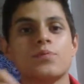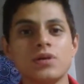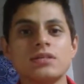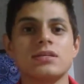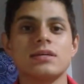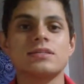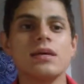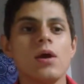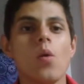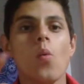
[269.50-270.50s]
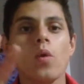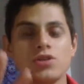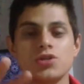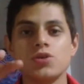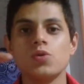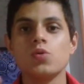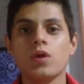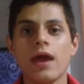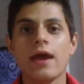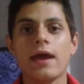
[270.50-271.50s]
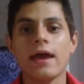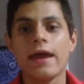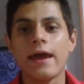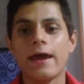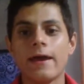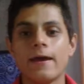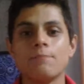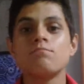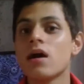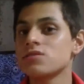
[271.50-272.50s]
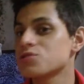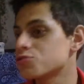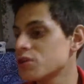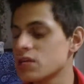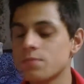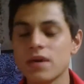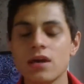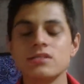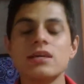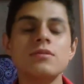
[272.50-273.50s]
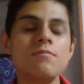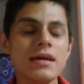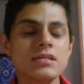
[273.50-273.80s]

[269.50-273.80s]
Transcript: printed what you must read, because it